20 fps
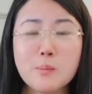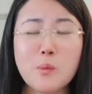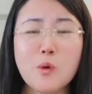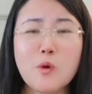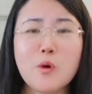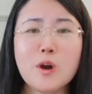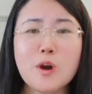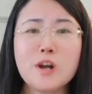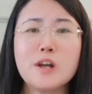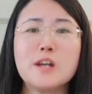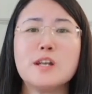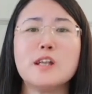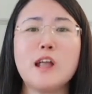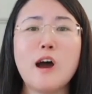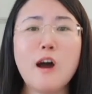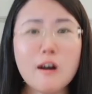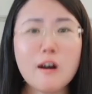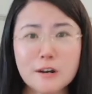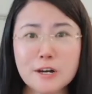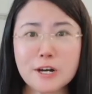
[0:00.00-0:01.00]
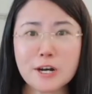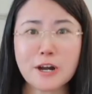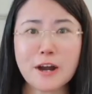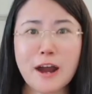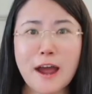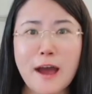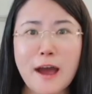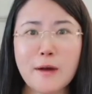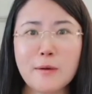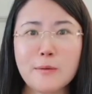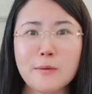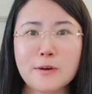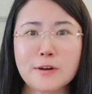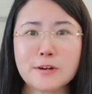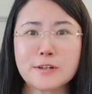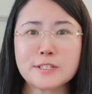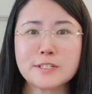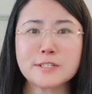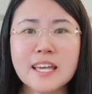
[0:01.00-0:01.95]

more longer hours,